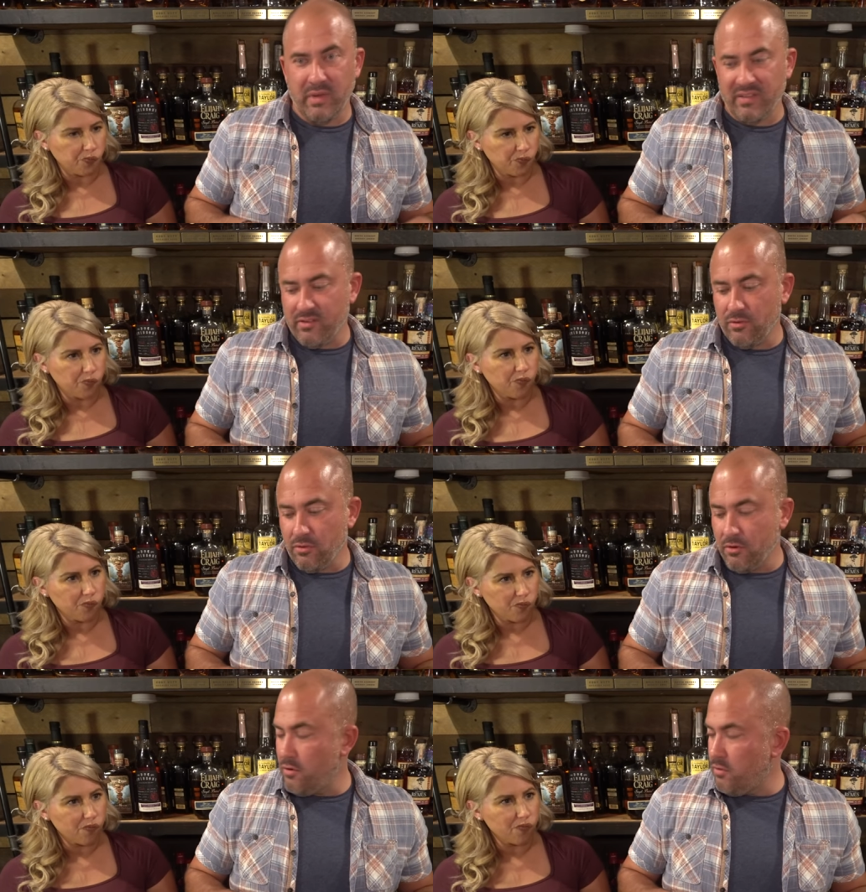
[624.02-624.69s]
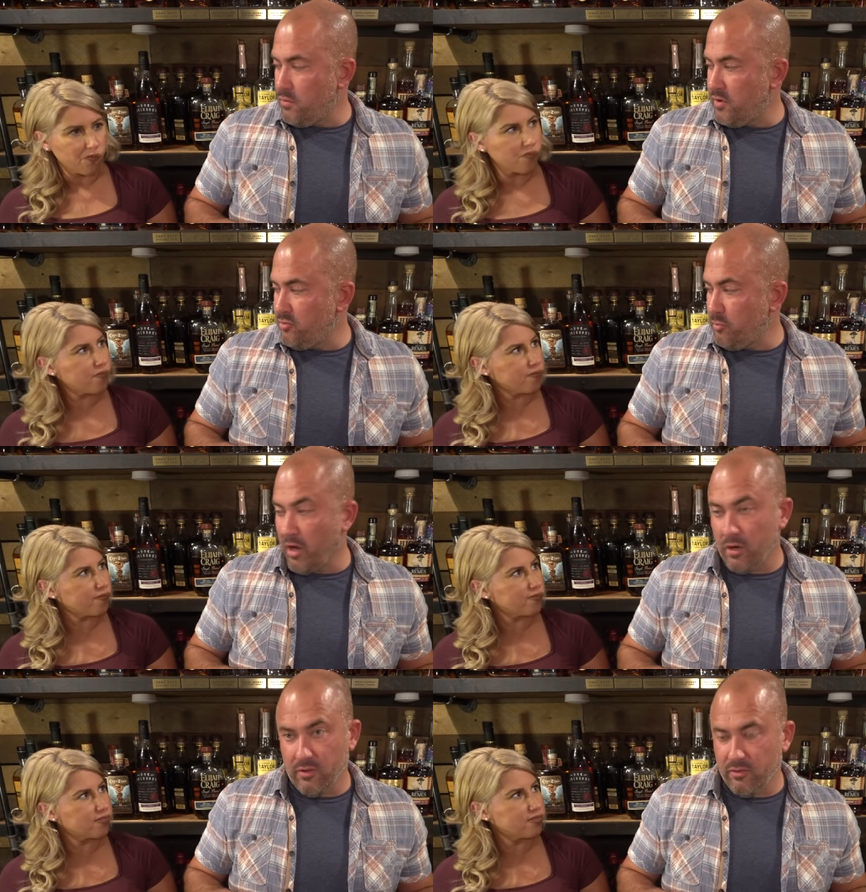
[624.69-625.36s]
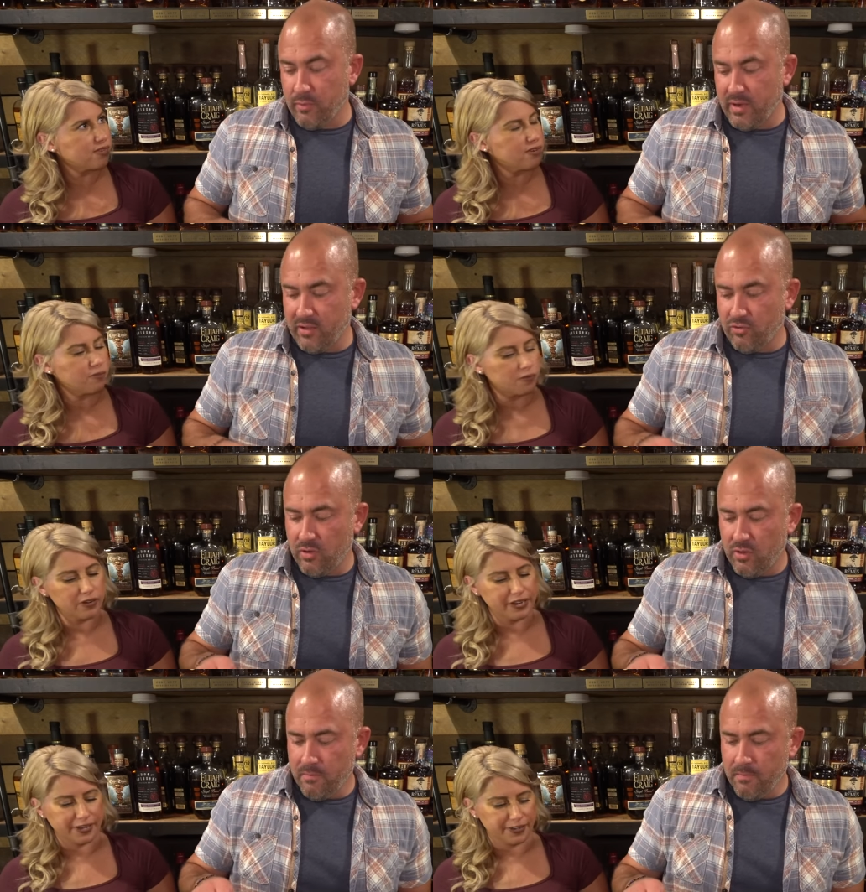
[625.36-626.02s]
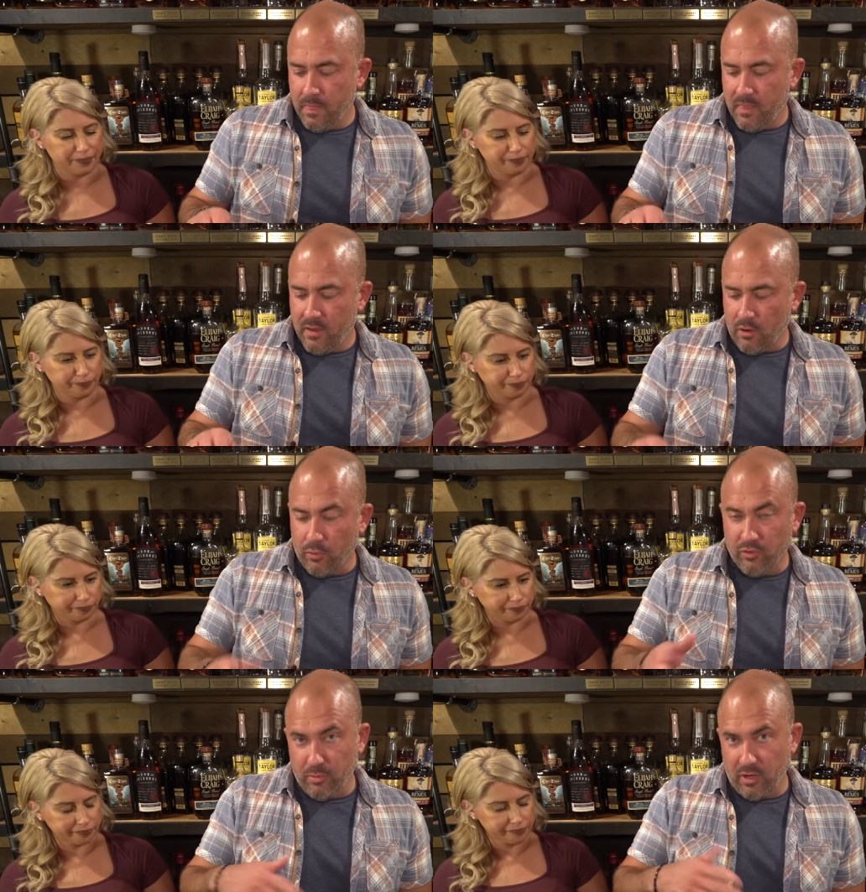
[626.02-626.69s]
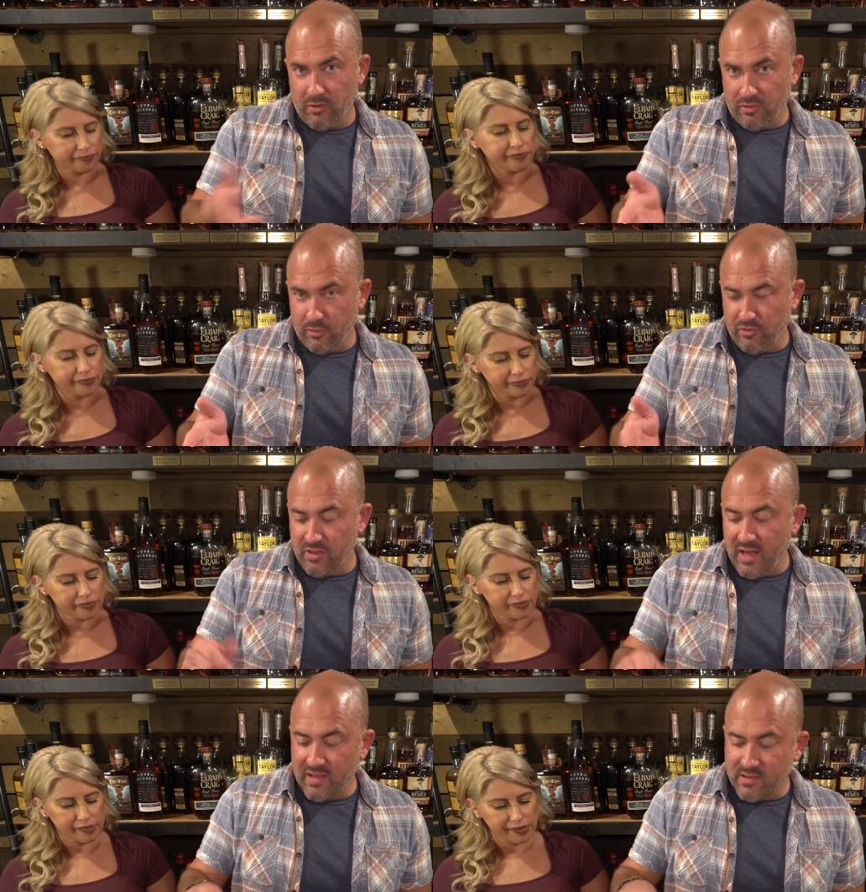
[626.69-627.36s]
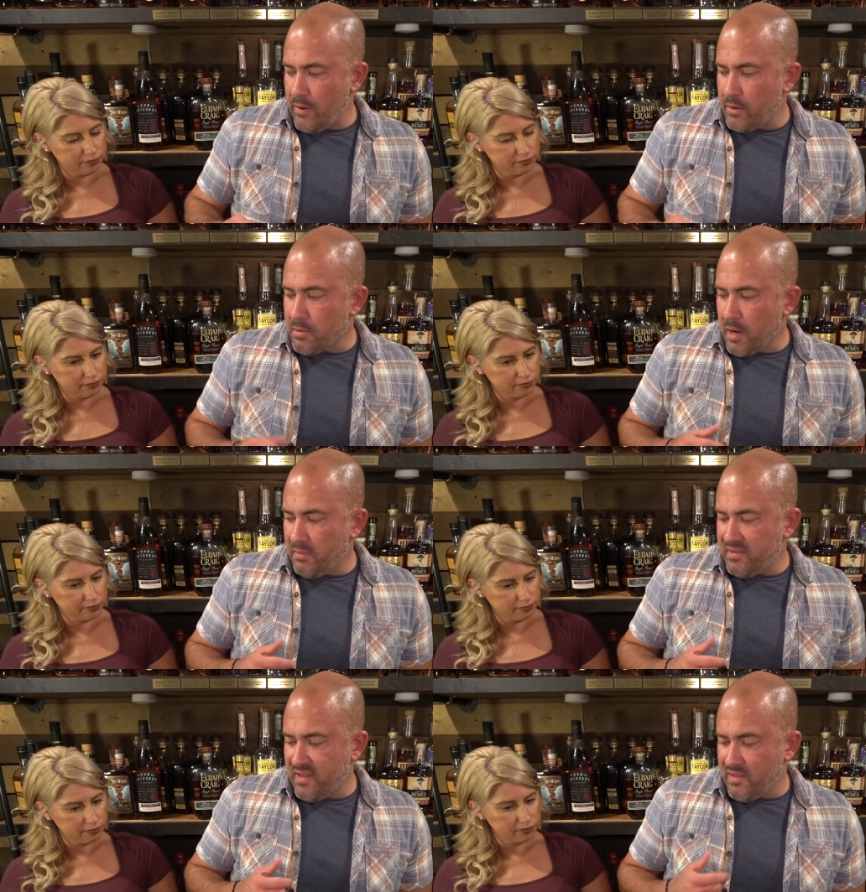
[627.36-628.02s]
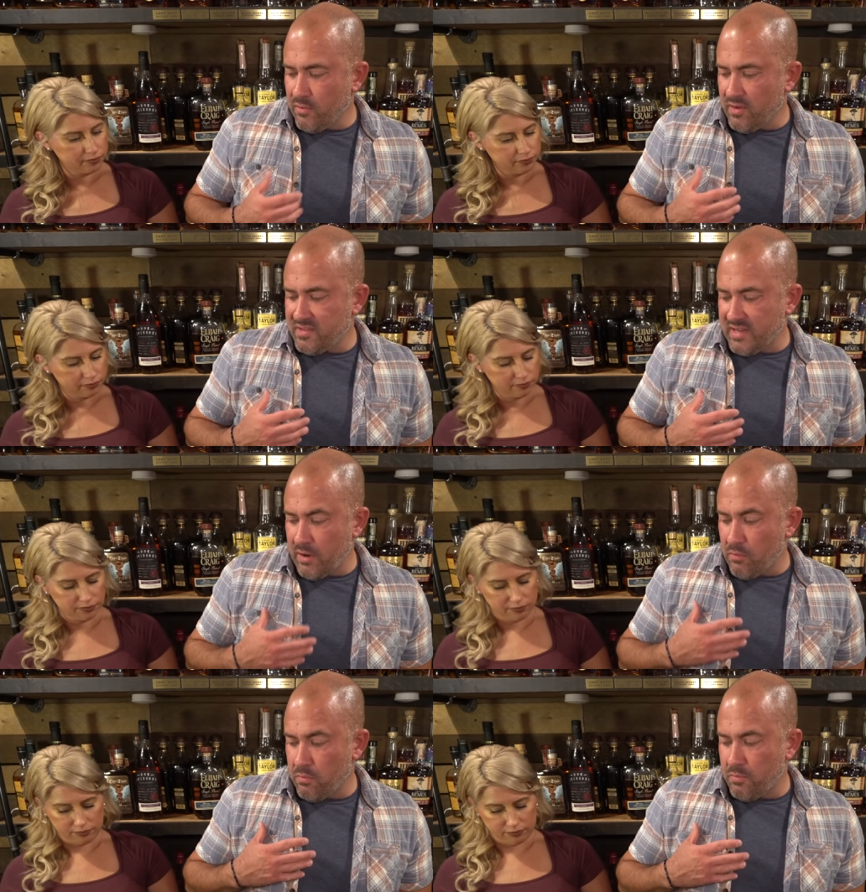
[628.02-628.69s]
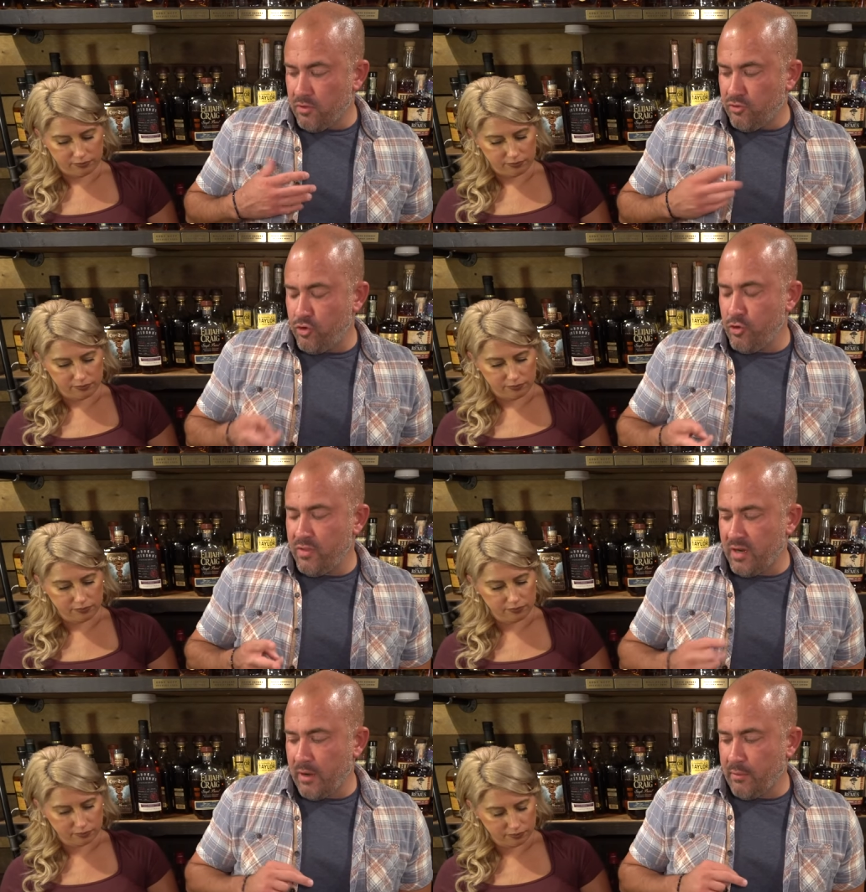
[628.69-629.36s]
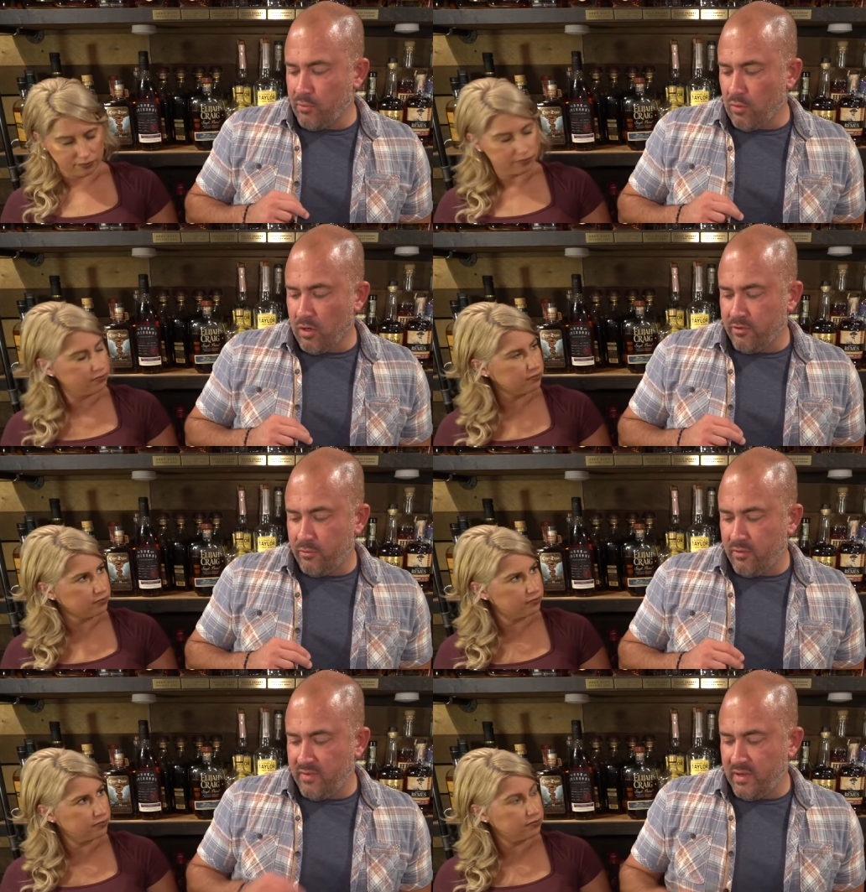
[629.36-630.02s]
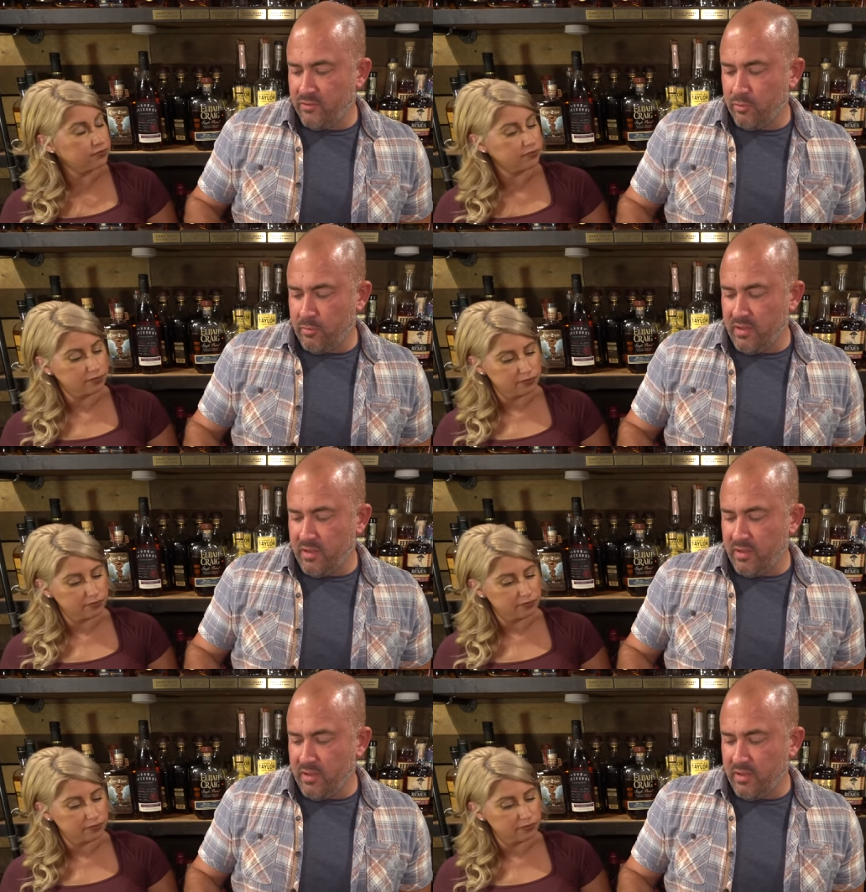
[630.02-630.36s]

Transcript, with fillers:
Speaker 1: but I still don't know which bottle is which. Right. Or which bottles in which glass. I would probably say the ones that I, the two that I would want to advance would